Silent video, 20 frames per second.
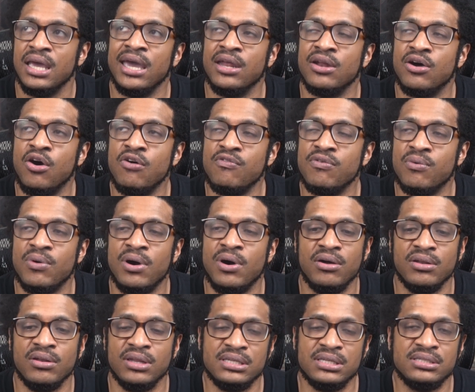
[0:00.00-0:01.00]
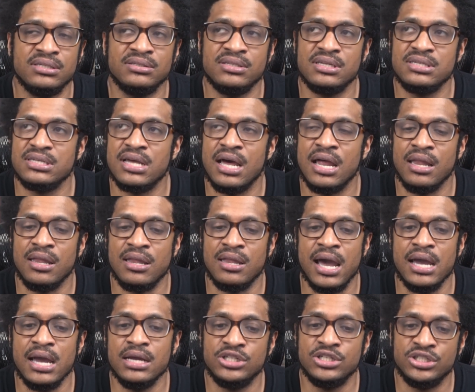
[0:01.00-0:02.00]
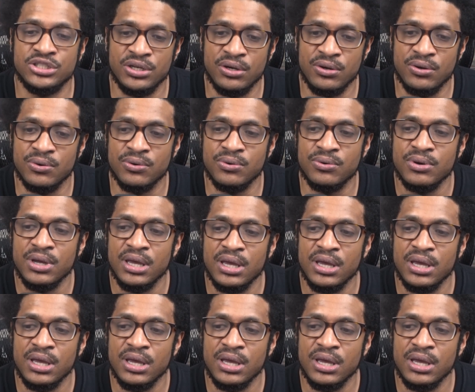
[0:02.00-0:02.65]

And overall, this is just a light show,